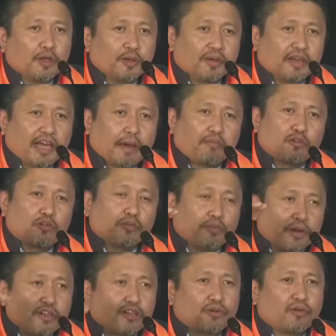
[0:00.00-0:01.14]
Itu gap to
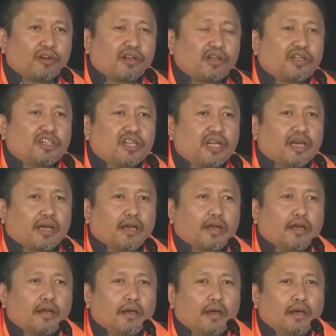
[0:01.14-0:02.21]
bridge kori dishi re.